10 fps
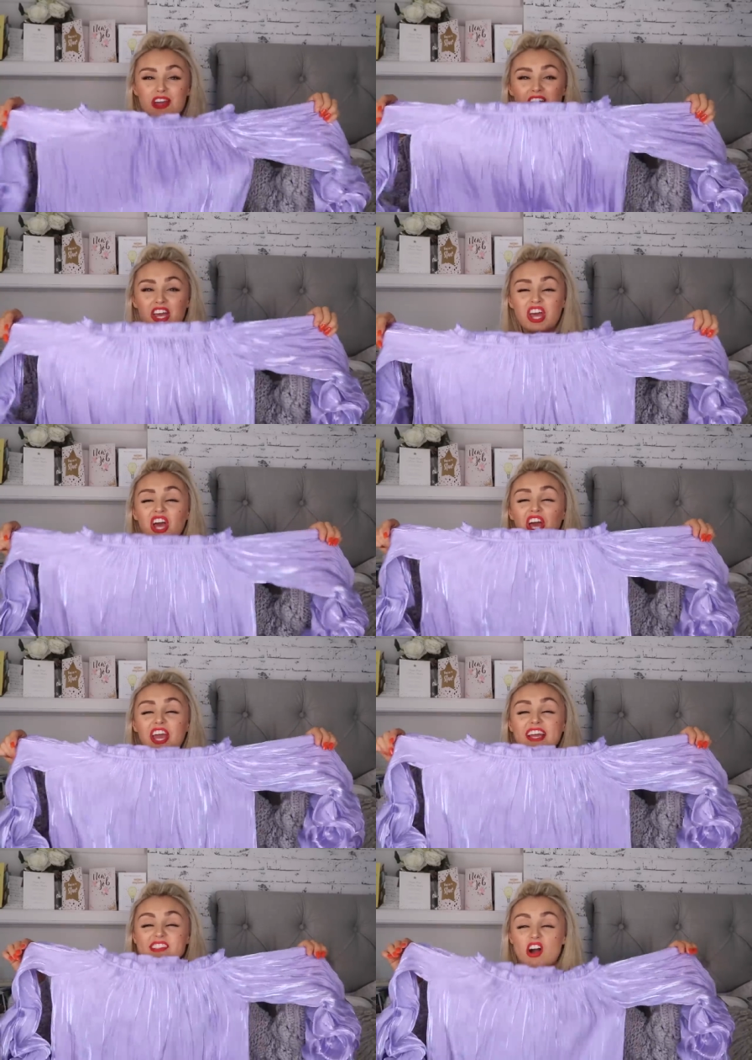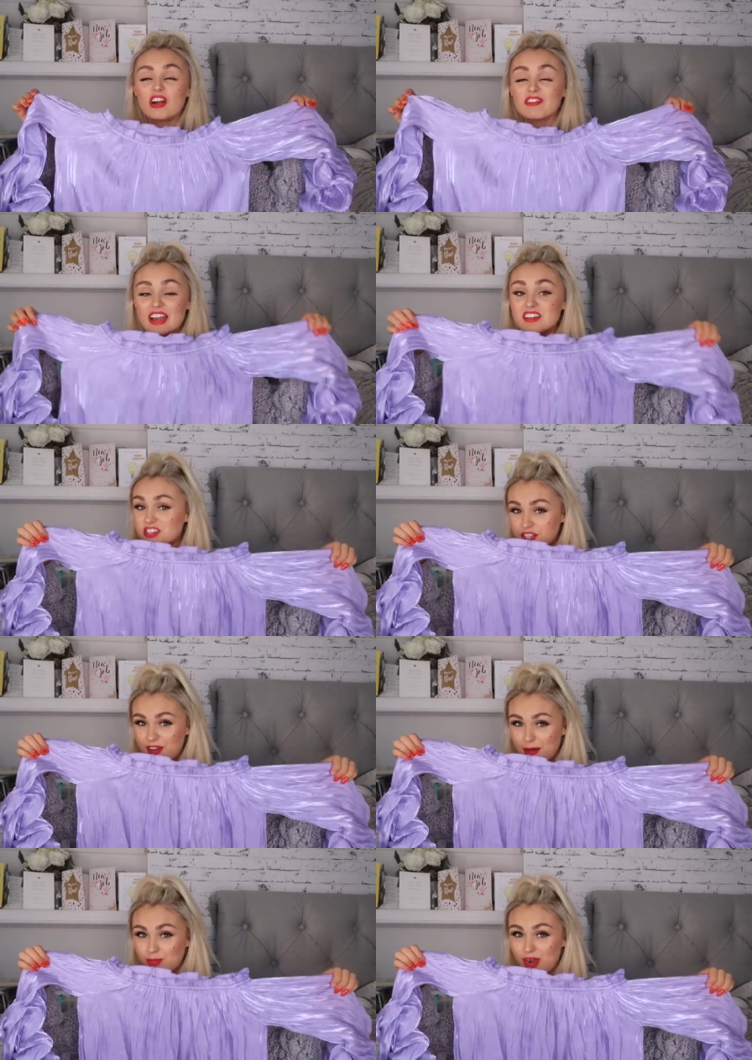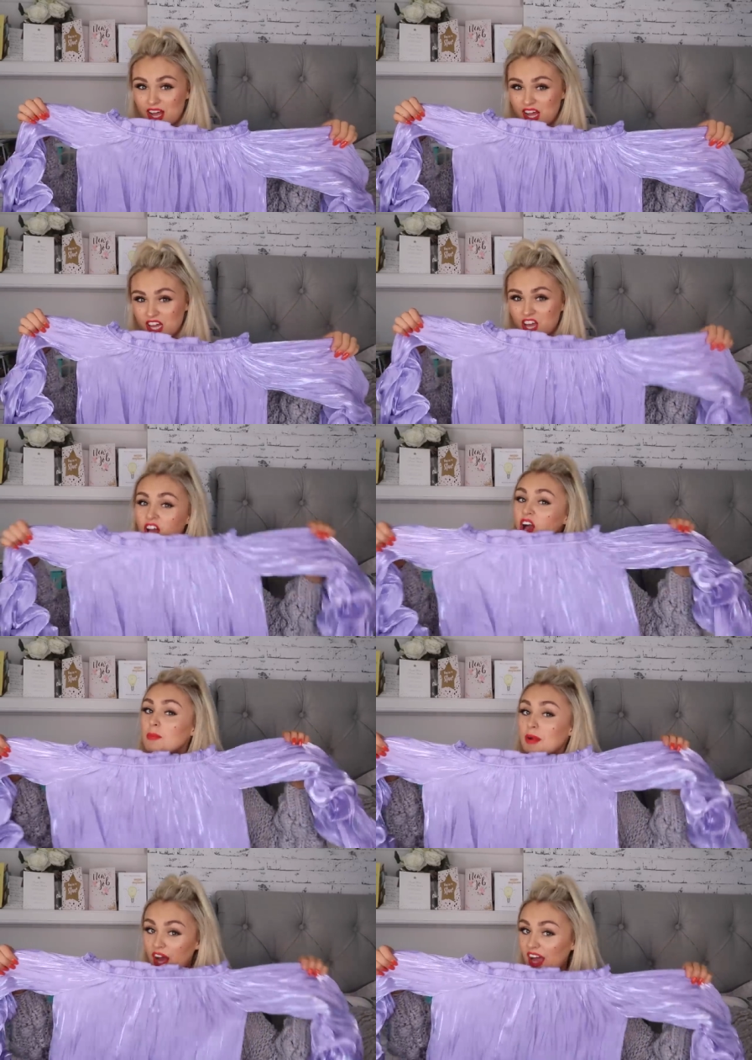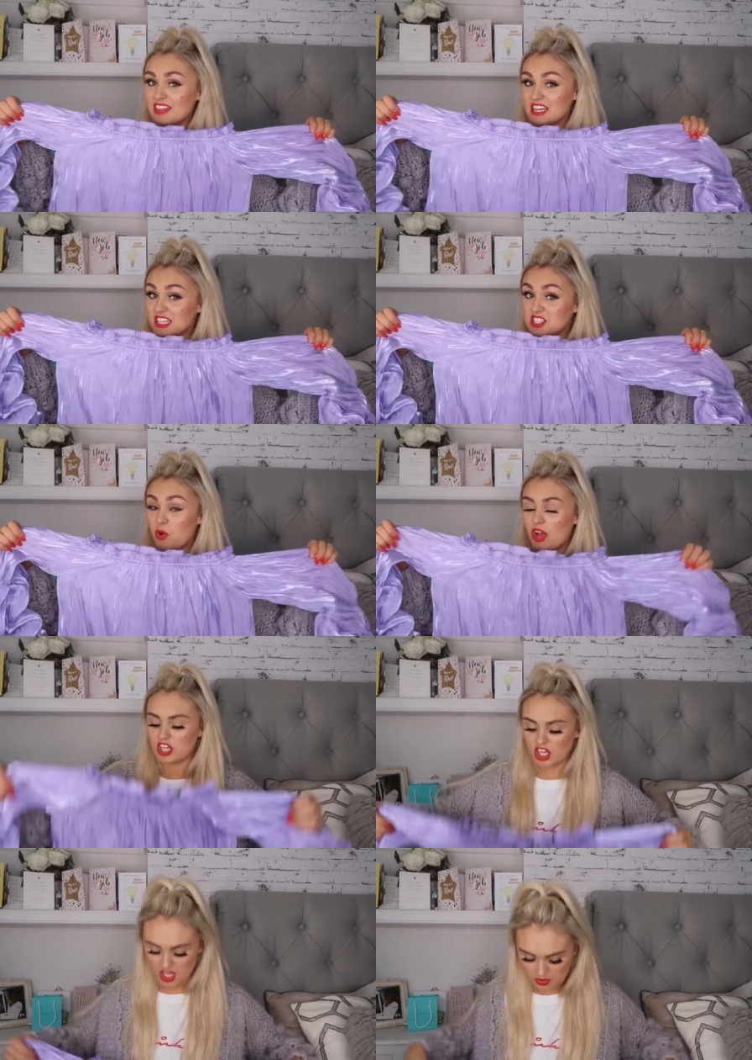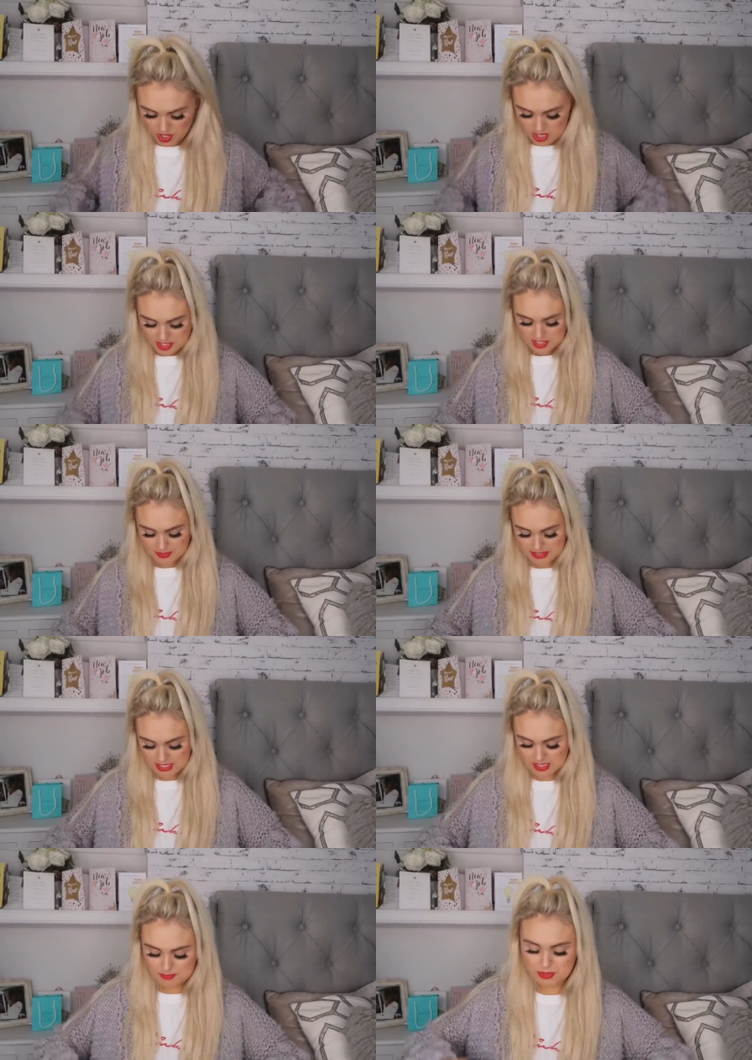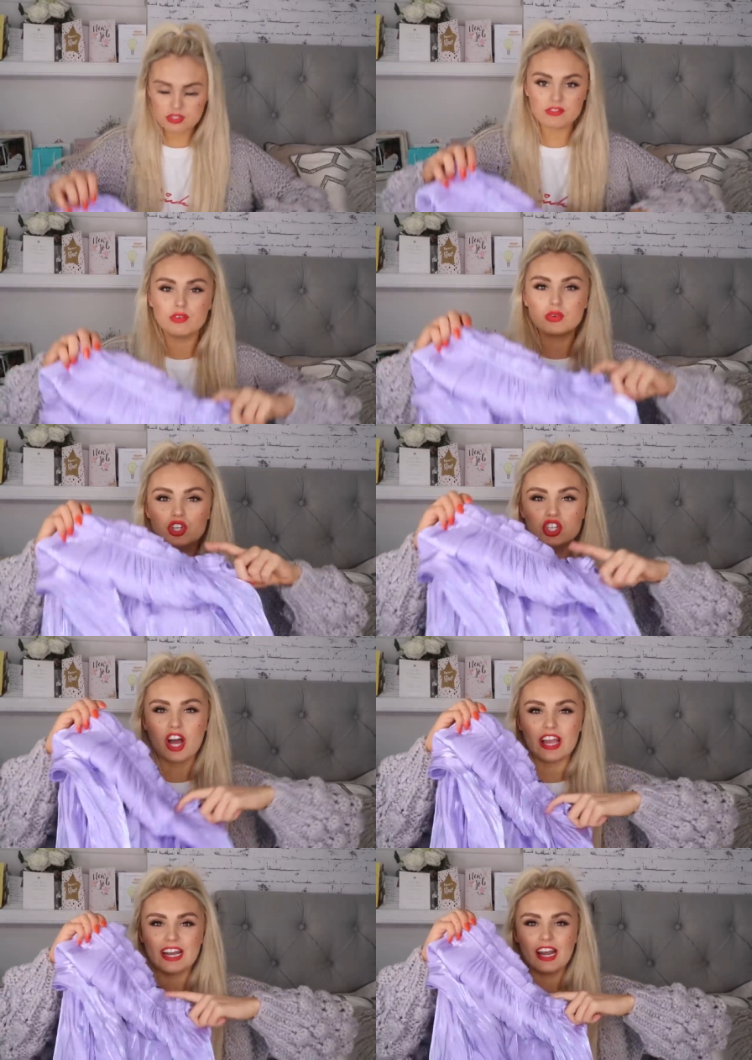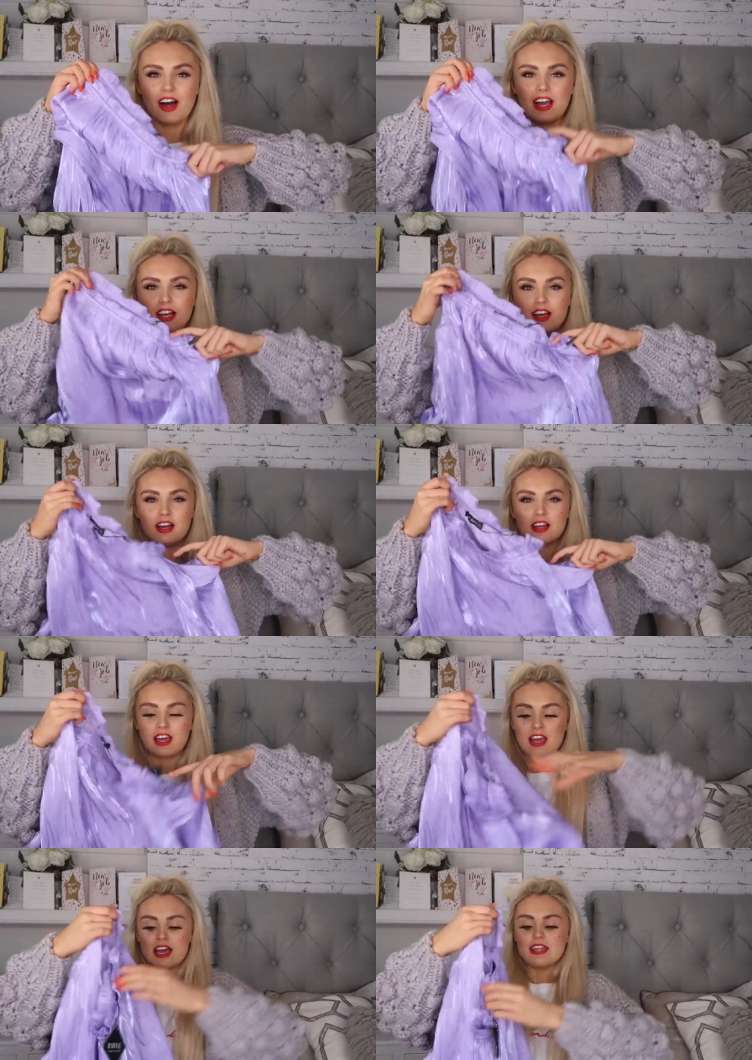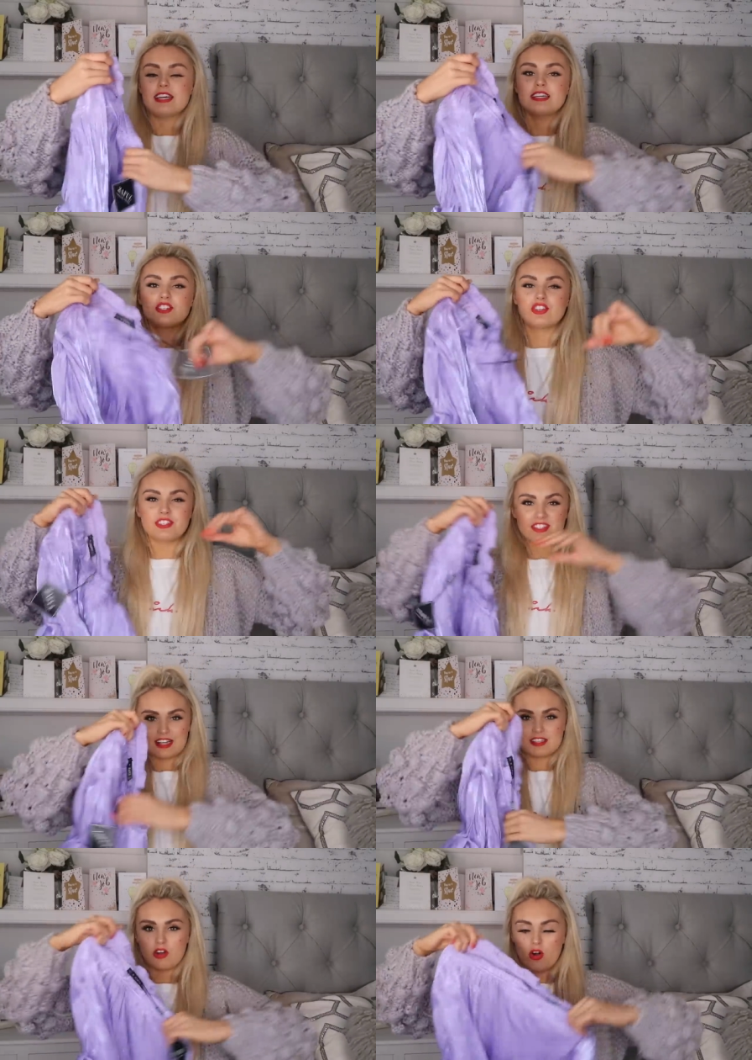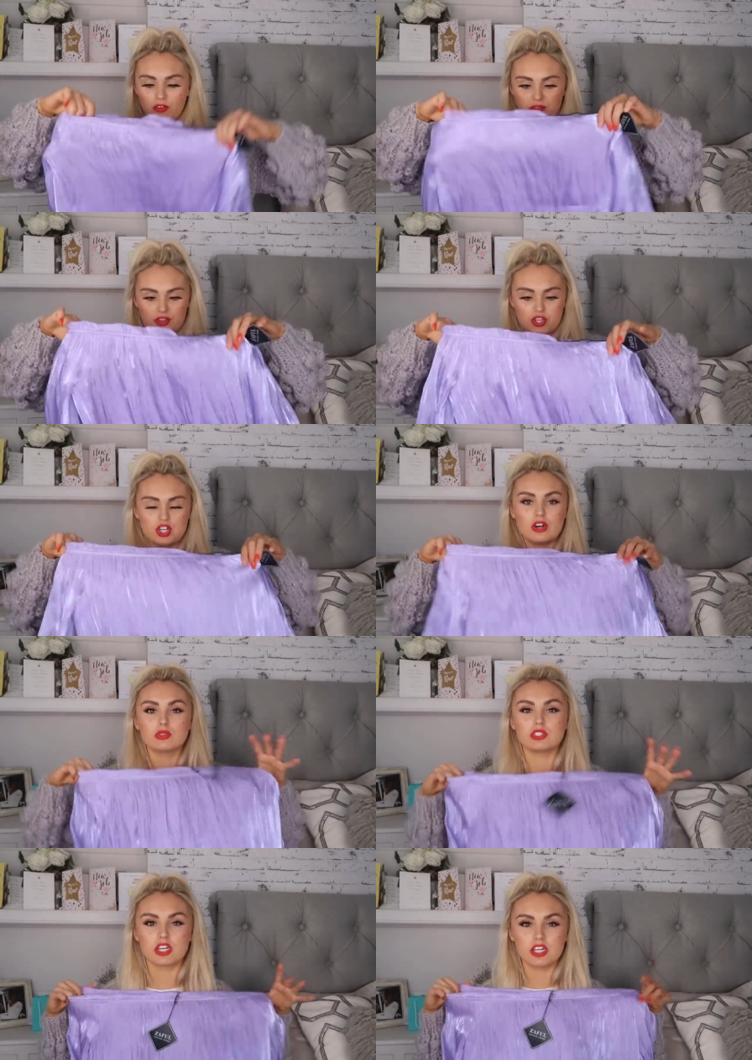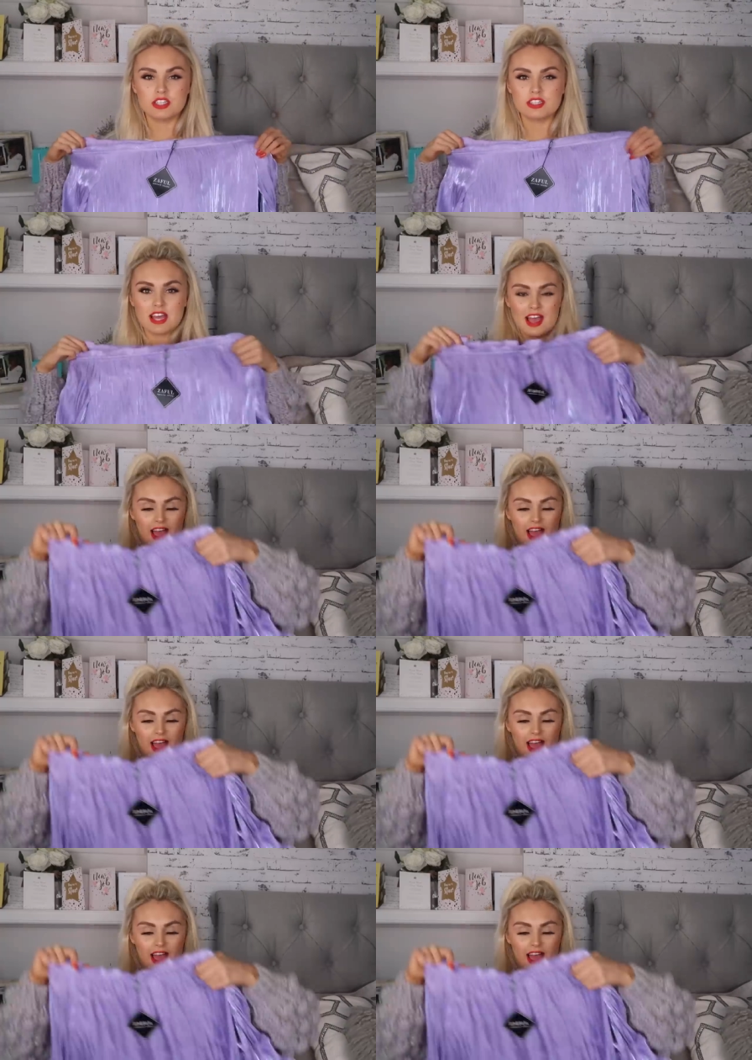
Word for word: think is a horrendous fabric but I think it's quite cute. So it's in this beautiful shiny lilac. This just sits off the shoulders